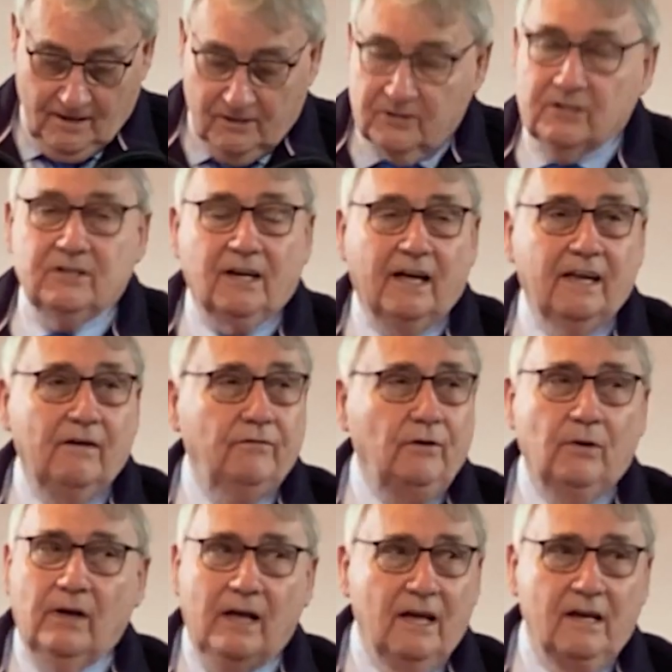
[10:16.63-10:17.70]
Today, if you
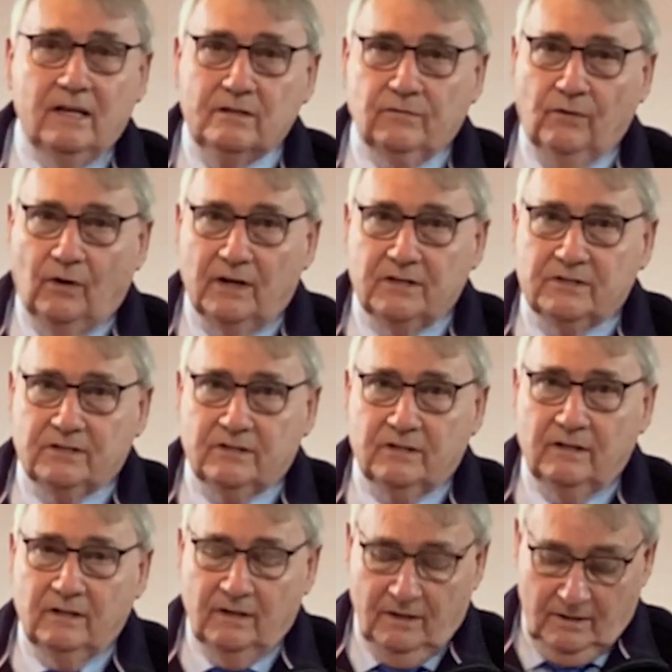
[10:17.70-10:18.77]
hear his
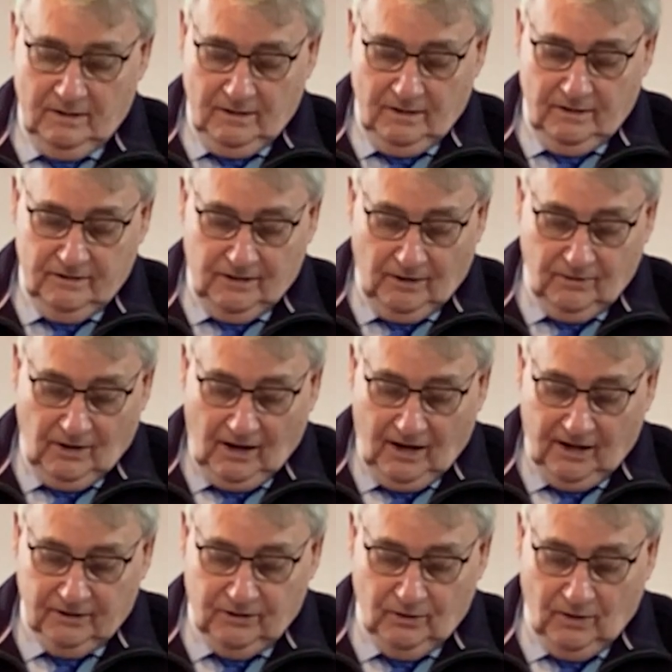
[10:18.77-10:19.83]
voice, don't
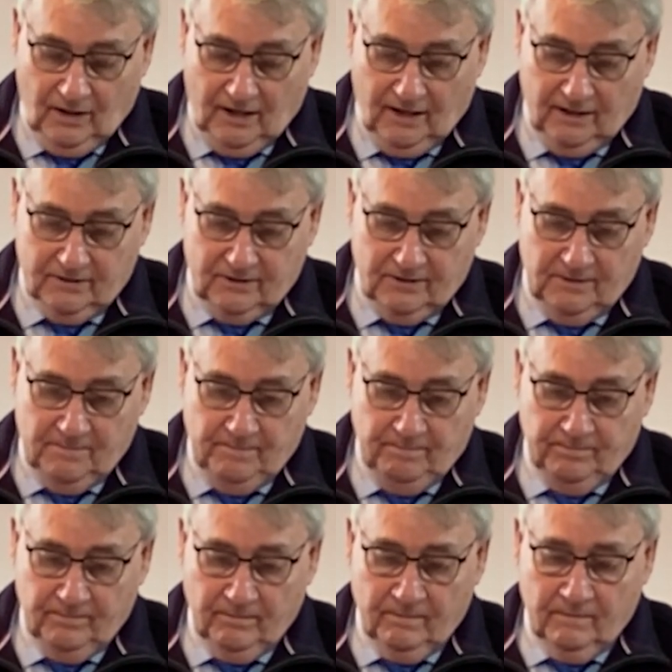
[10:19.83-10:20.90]
harden your hearts.
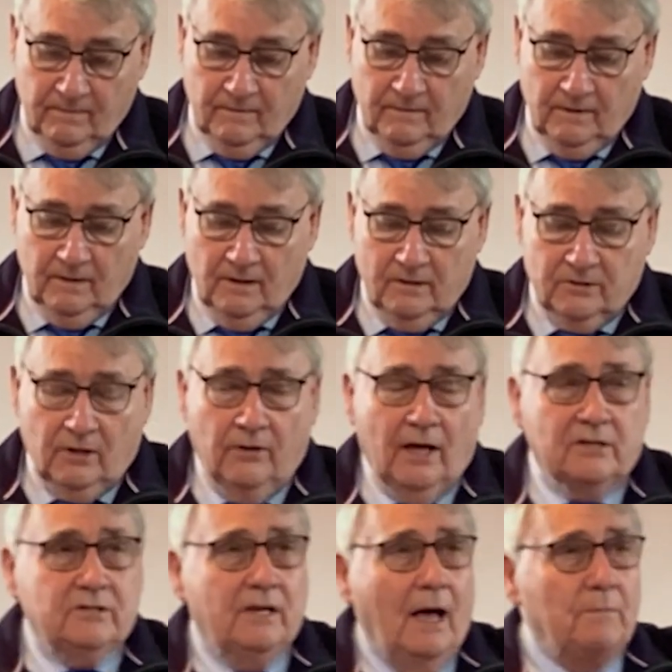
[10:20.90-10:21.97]
So
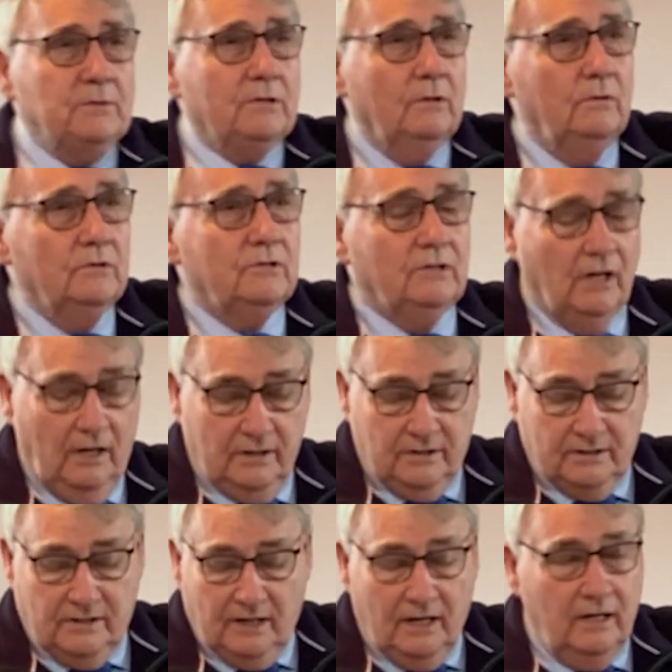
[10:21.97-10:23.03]
that's the absolute
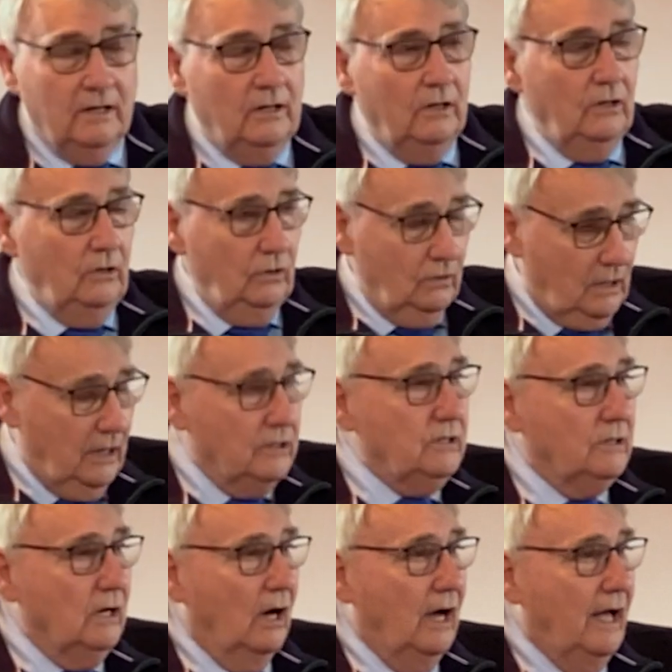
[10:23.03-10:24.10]
certainty you're going to
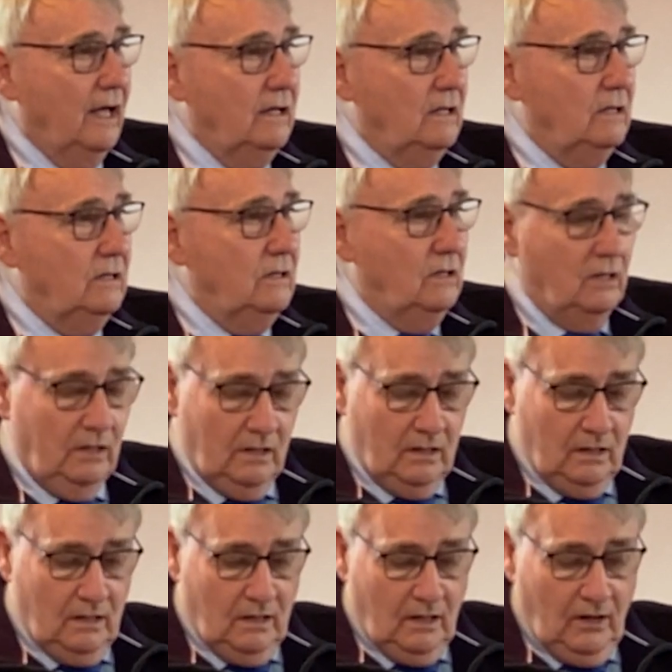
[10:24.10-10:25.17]
die.
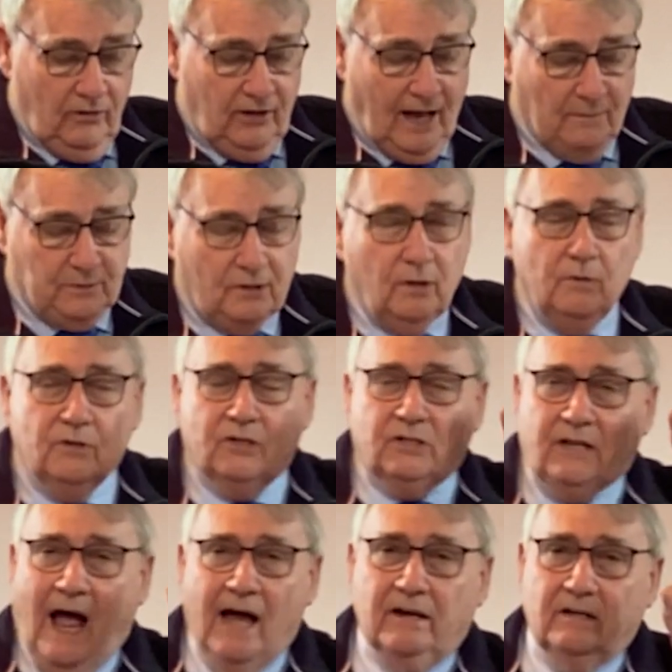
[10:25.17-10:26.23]
The absolute
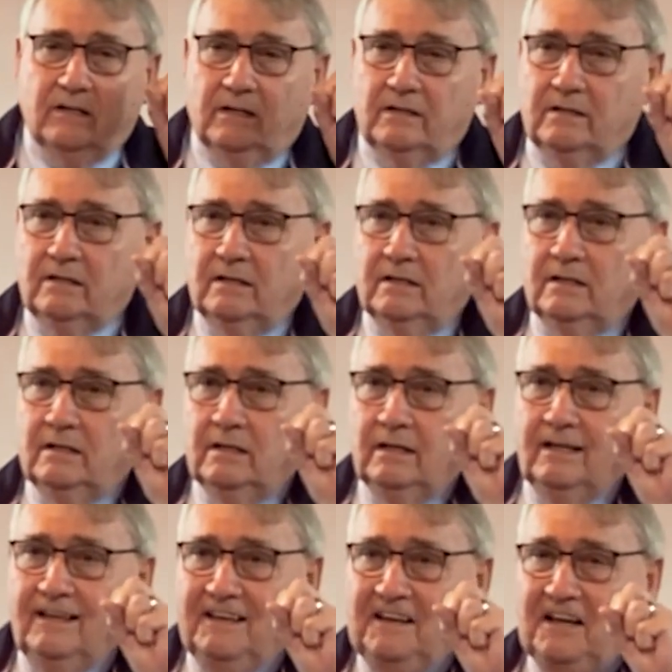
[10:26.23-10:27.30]
standard
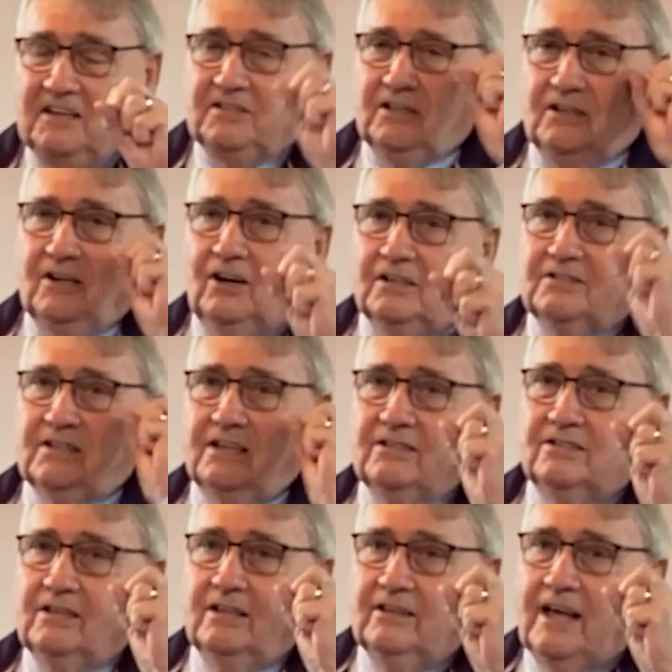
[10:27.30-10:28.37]
is that God
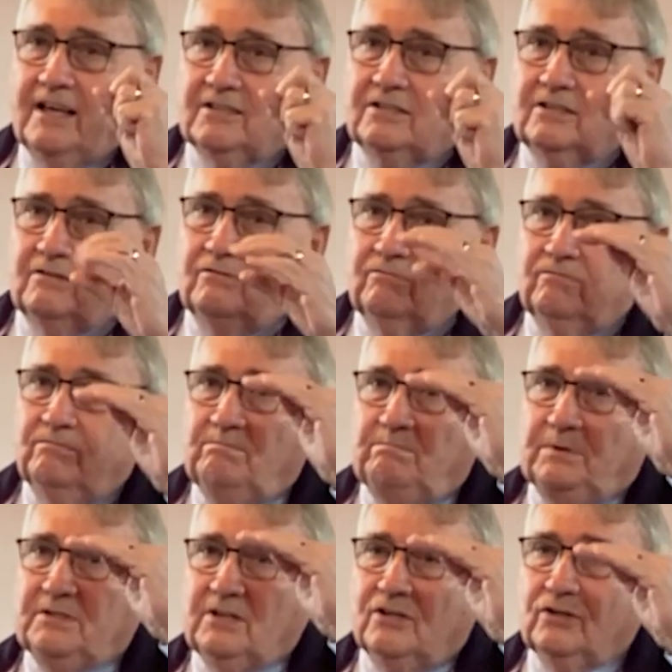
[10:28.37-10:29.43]
says that that's the
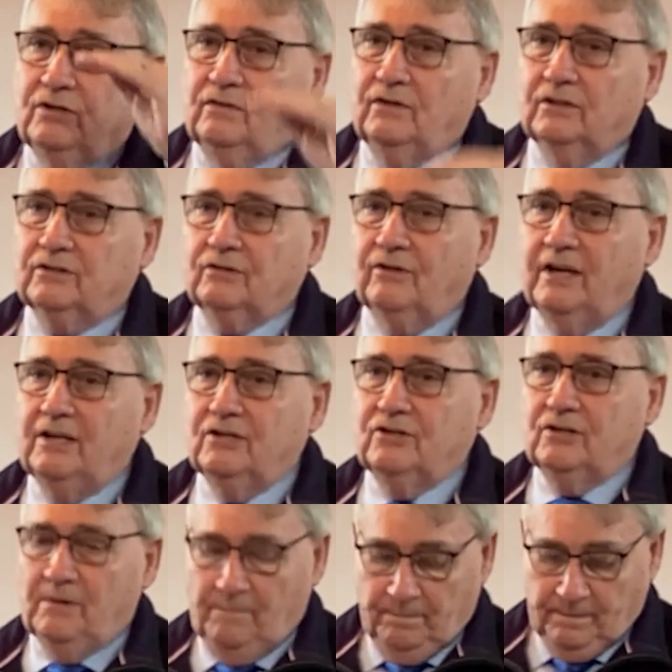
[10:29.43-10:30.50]
position you've got to reach.